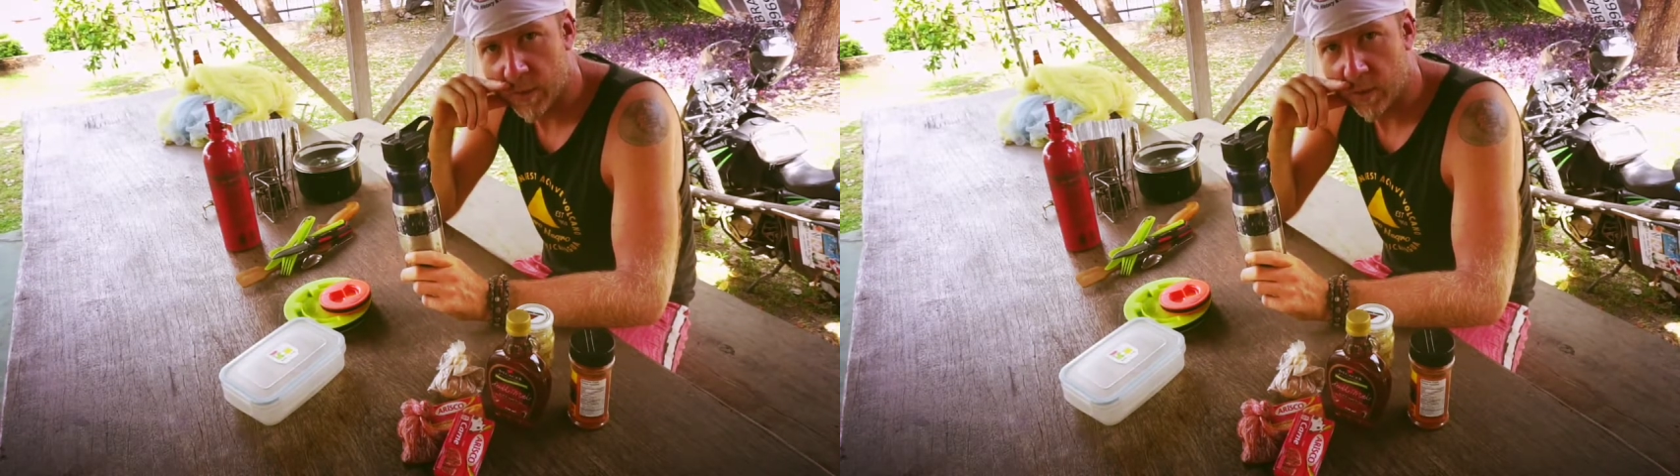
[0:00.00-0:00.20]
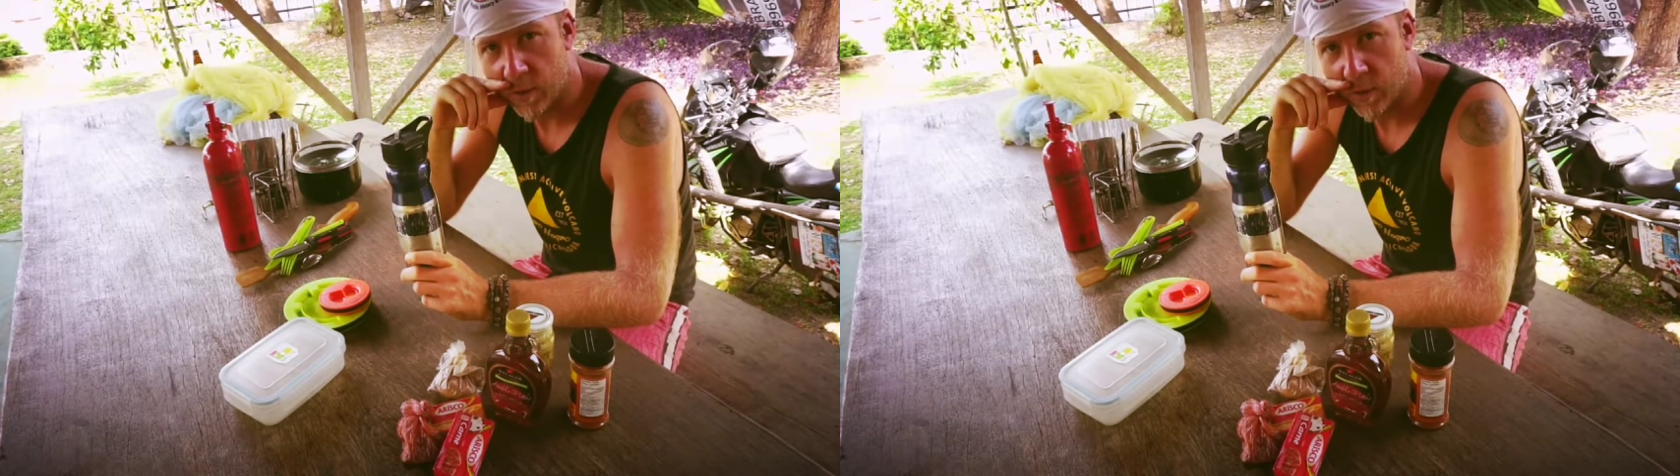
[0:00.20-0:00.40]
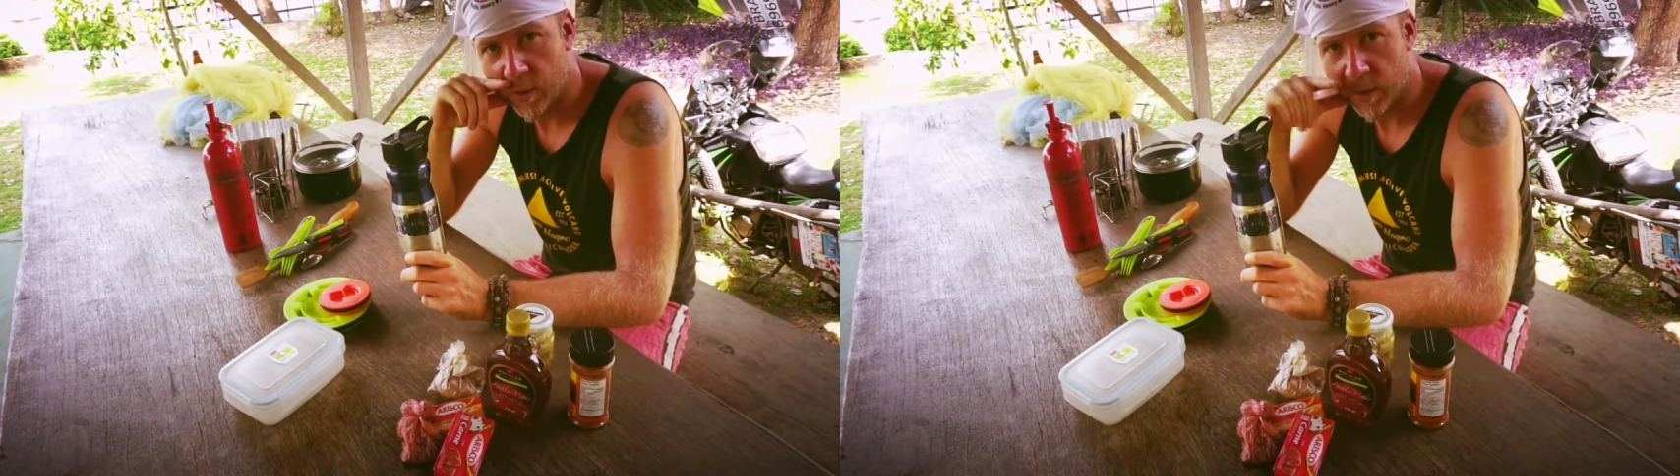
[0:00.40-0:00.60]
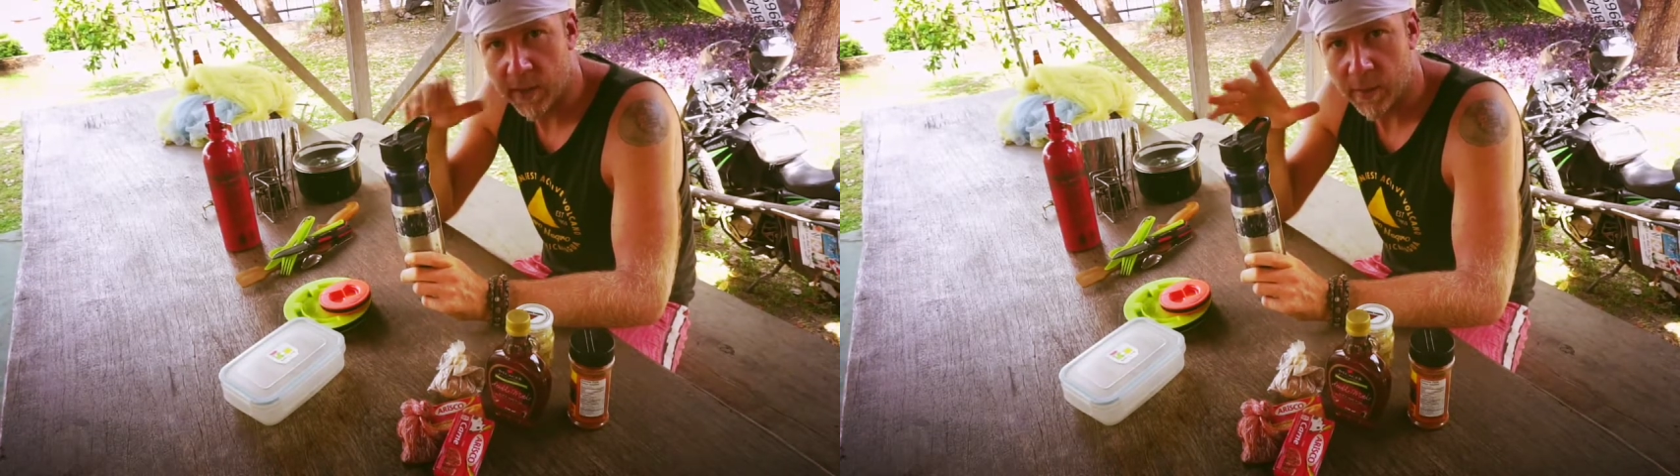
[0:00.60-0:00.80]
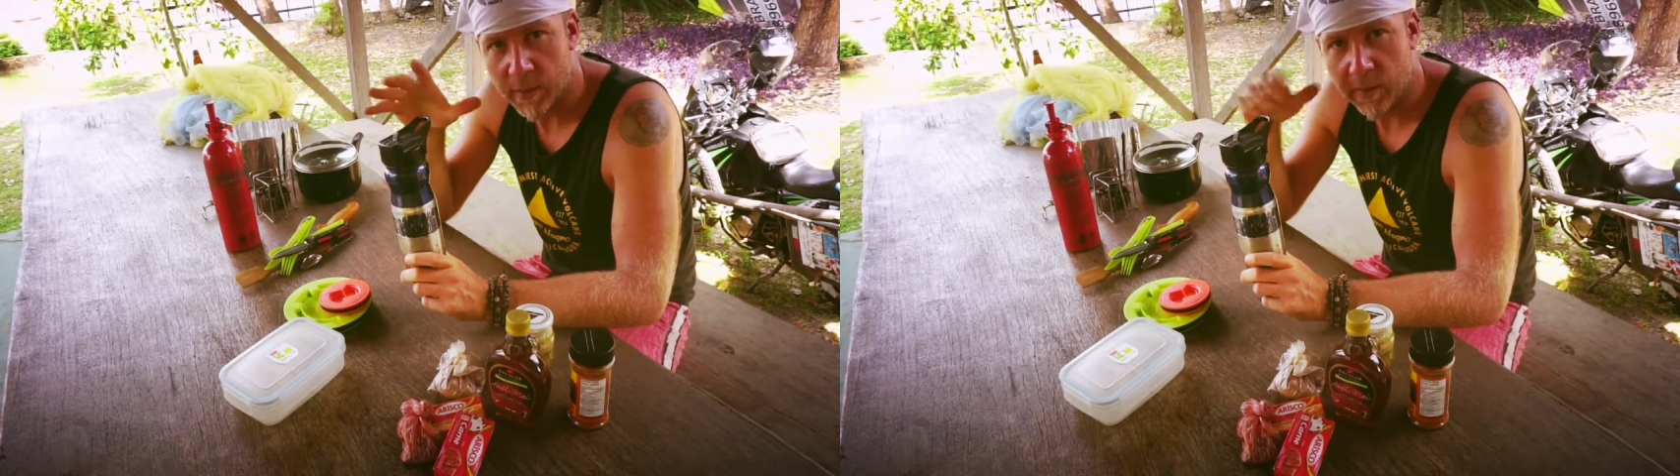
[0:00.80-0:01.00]
to like the
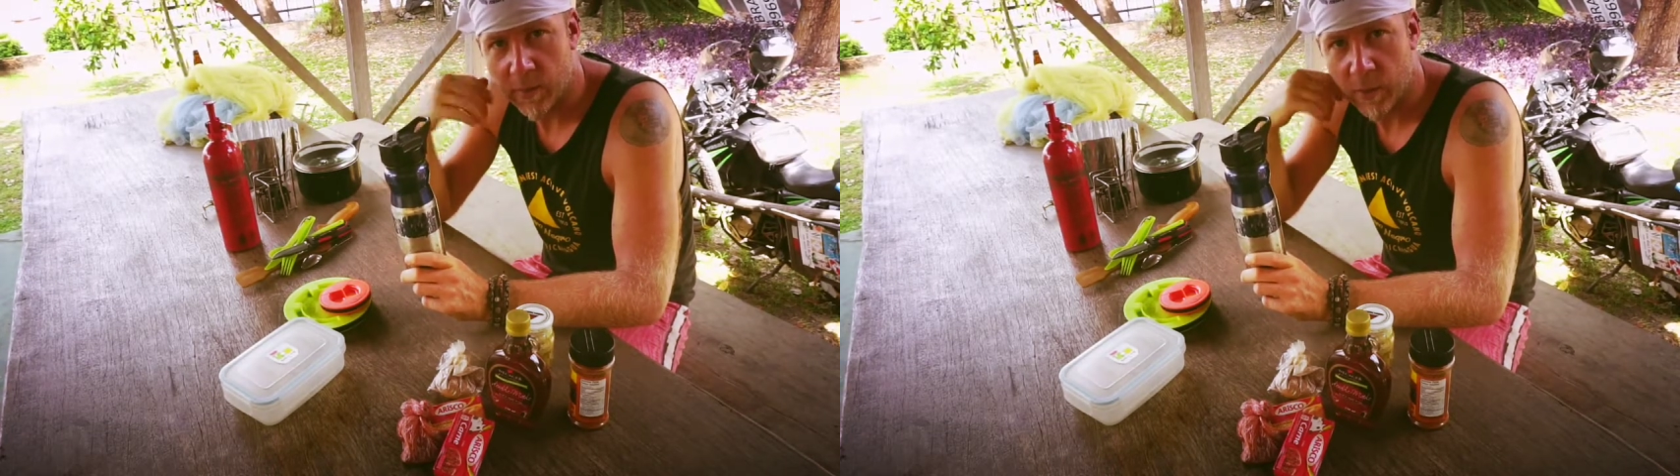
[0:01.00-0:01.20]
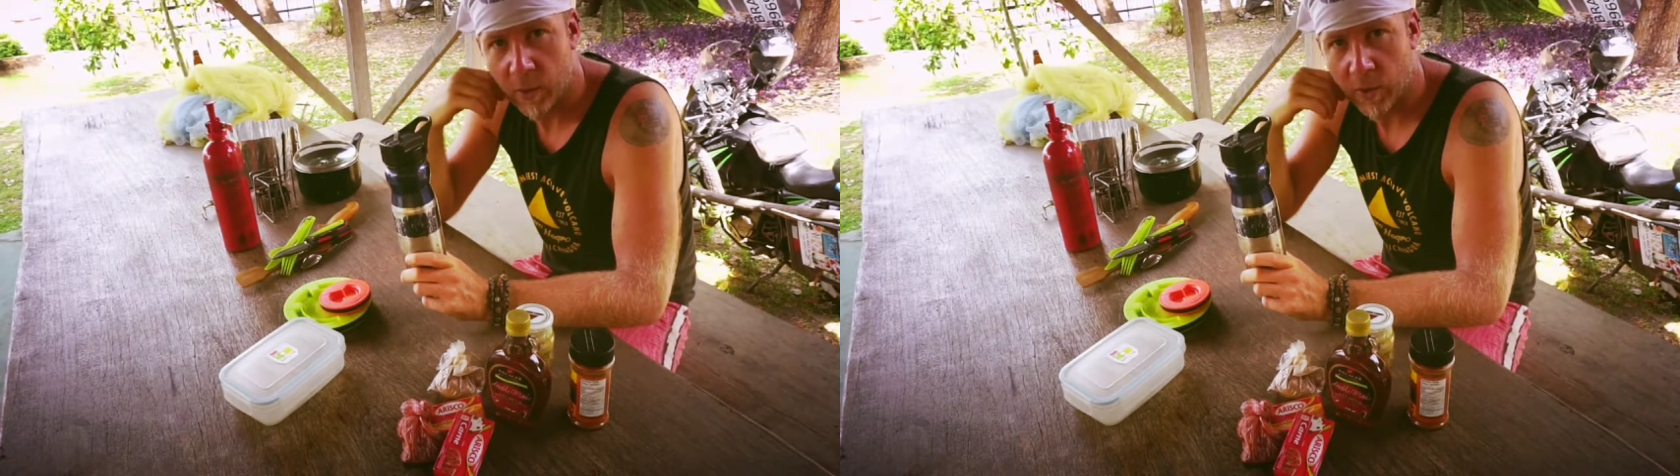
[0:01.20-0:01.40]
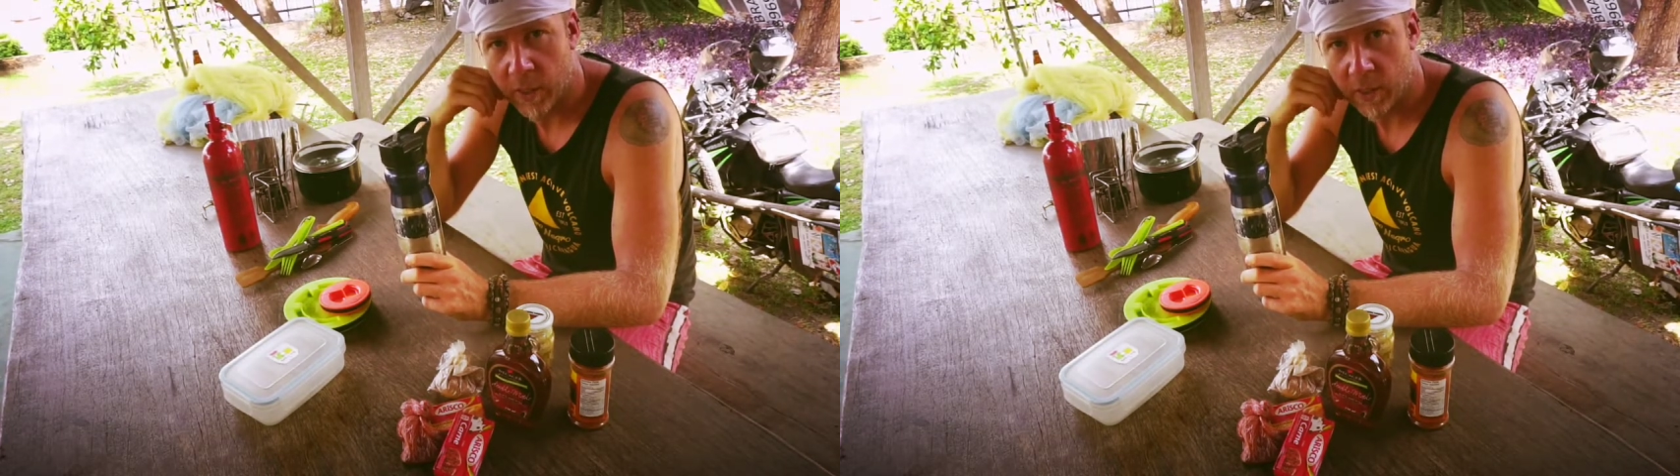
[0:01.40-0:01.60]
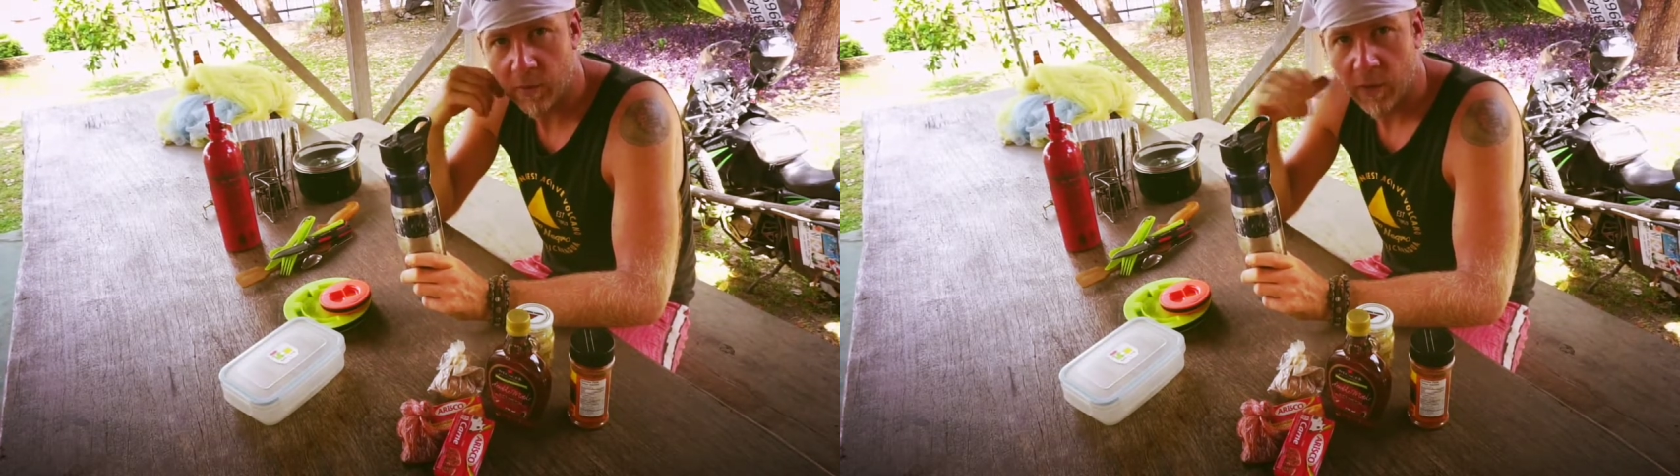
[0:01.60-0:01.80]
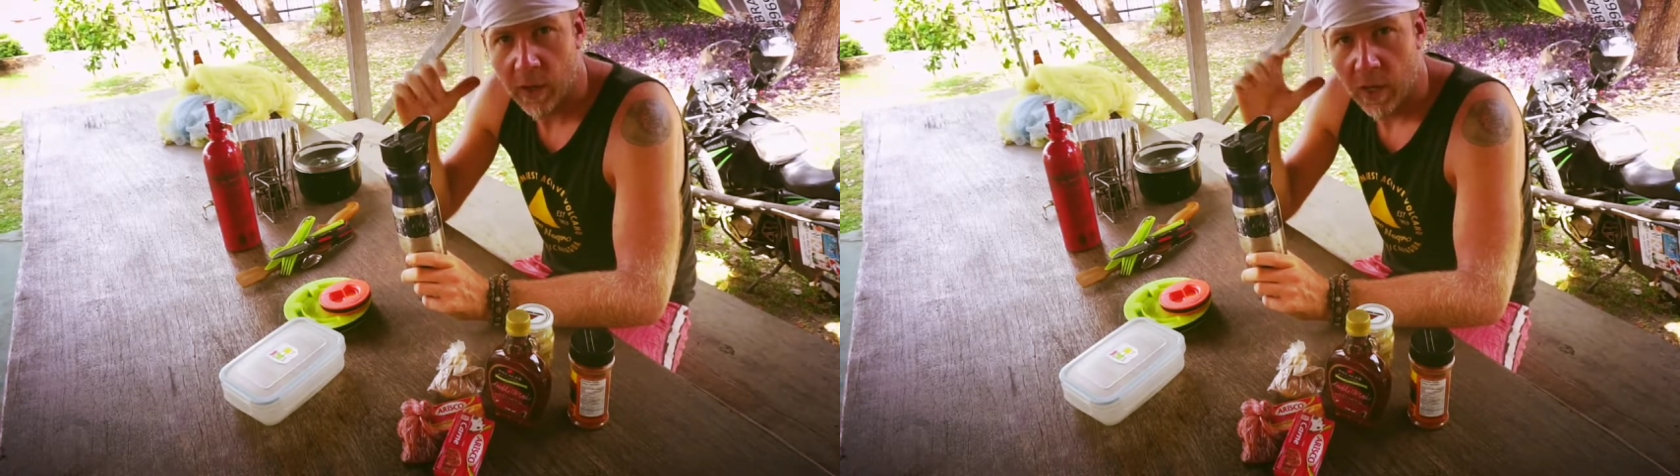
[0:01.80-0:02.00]
same stuff they make cocaine out
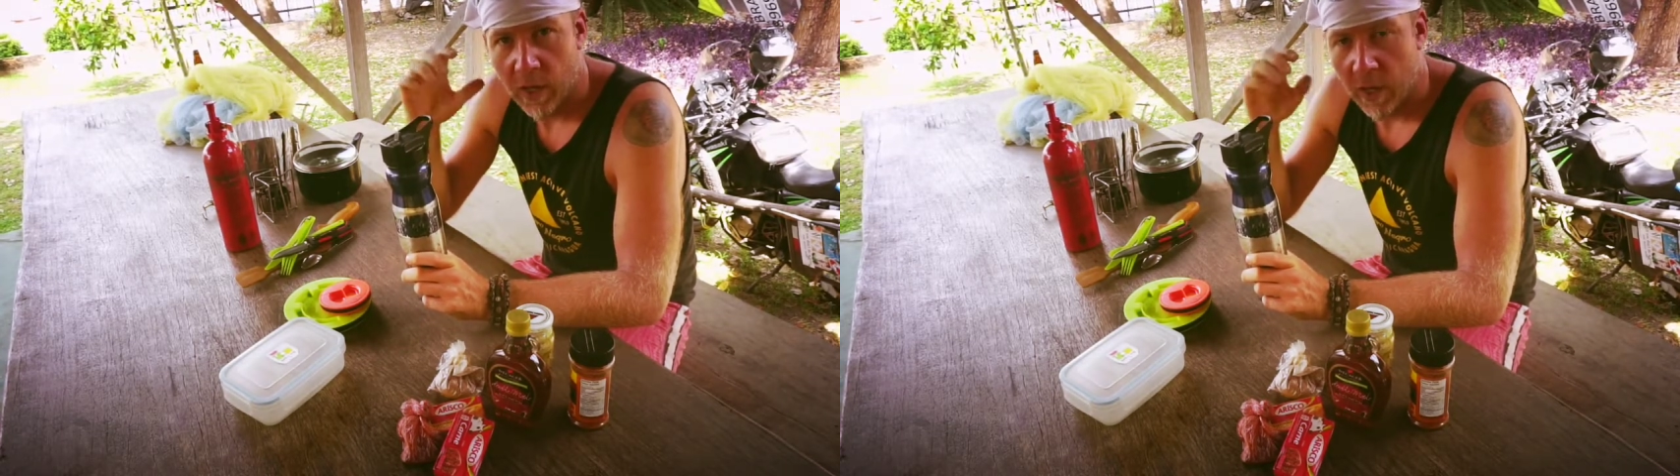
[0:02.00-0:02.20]
of.